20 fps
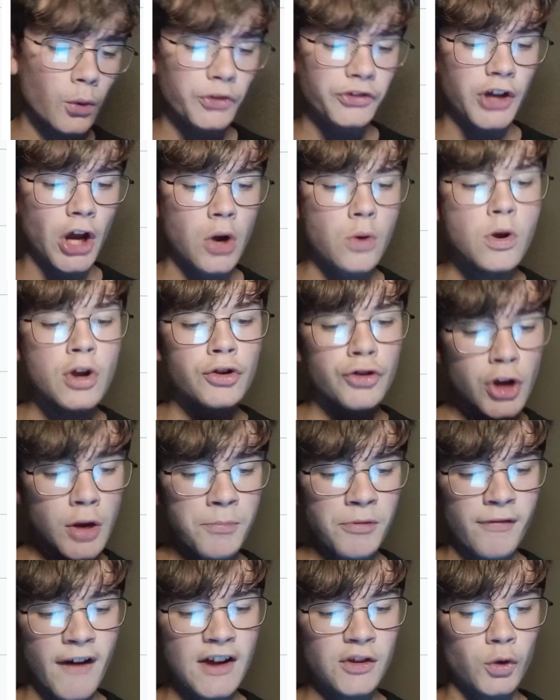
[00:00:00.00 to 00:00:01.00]
And also
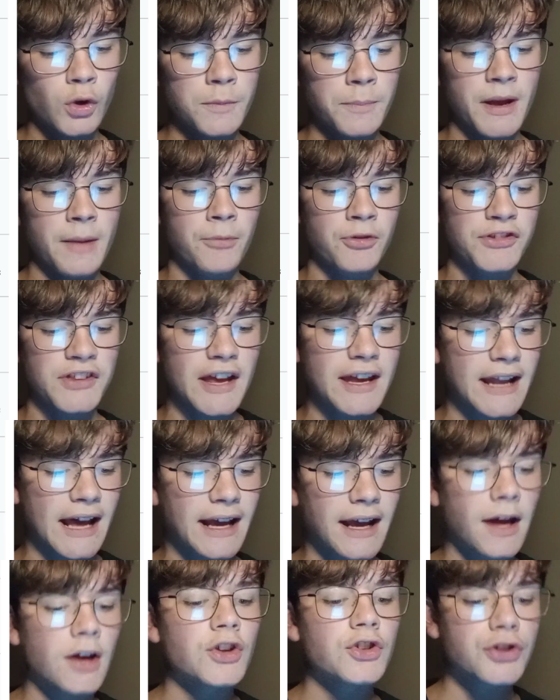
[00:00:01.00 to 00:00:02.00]
Newbury Racecourse being
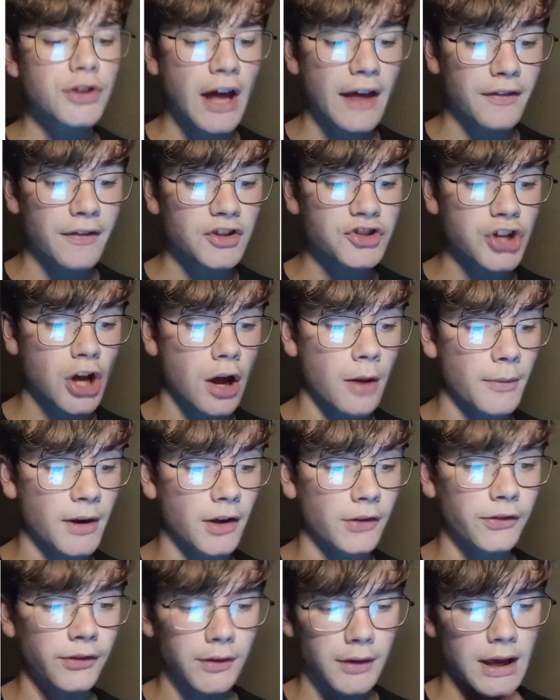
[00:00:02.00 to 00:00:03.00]
preceding, and the
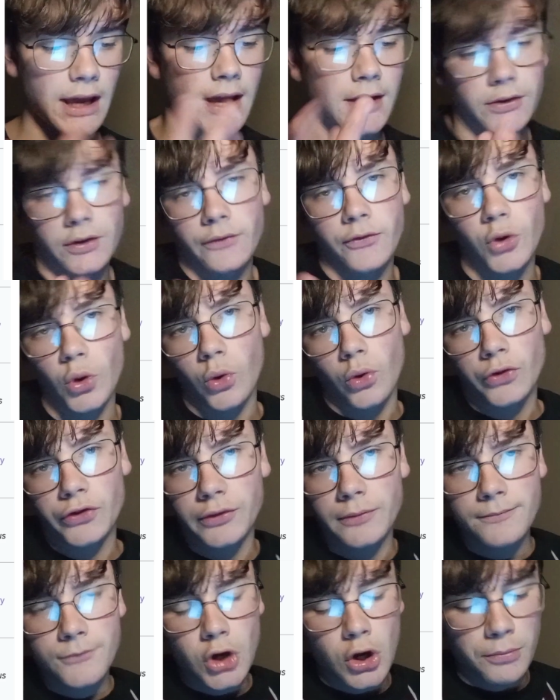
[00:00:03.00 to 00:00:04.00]
terminus is, of
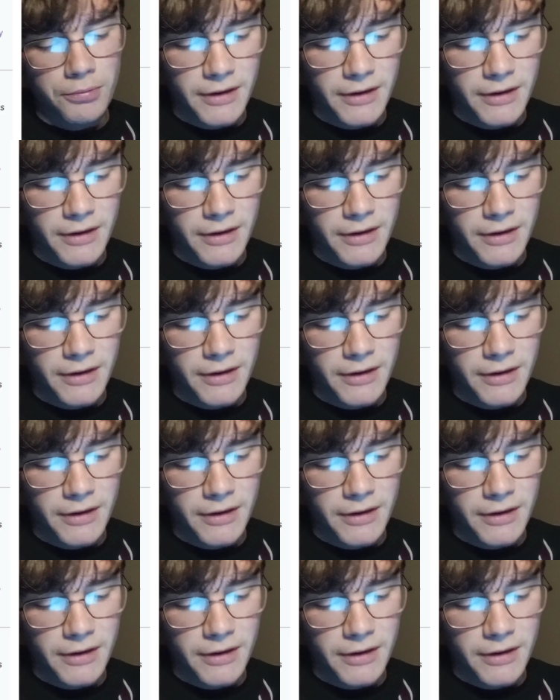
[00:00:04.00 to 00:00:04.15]
course,